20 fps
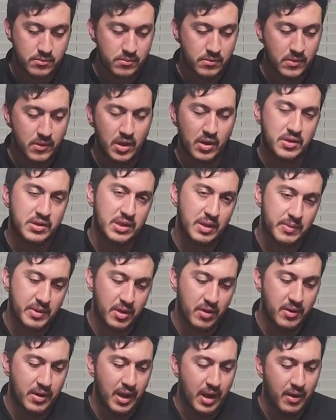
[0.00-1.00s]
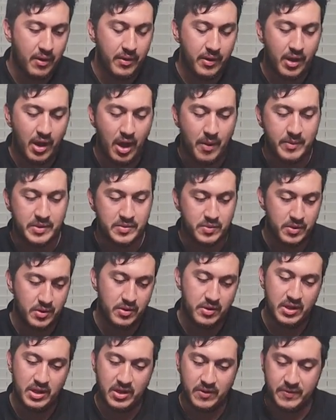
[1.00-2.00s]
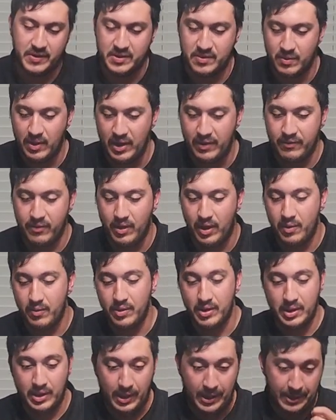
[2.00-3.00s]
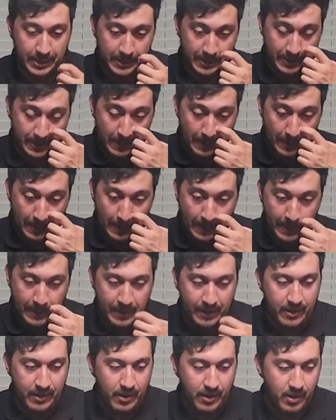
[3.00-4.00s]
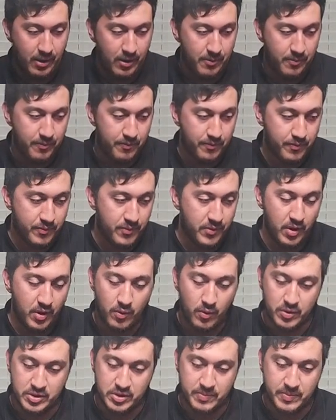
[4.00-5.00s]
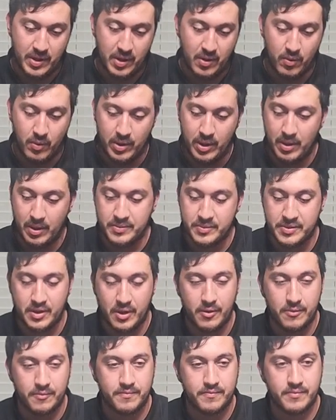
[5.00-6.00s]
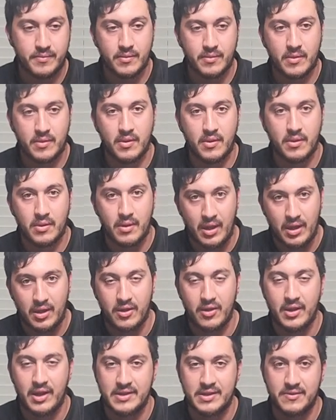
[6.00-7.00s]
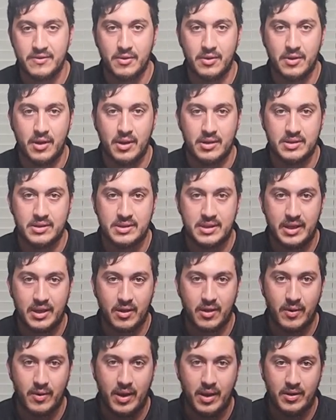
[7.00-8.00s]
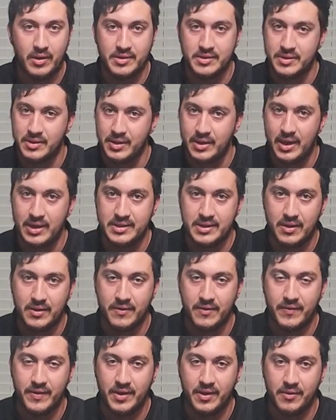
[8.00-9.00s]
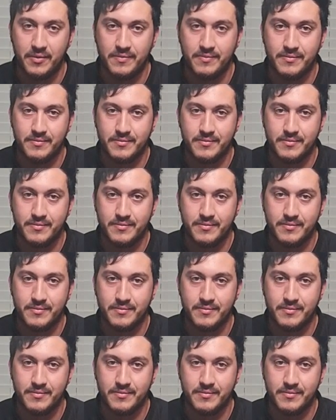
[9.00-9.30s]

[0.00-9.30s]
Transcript: you know, just let me know down in the comments what you think of this rifle. I really like it. Um, you know, would you pick one up? So thank you guys for uh, sticking around. I'll see you guys out in the field.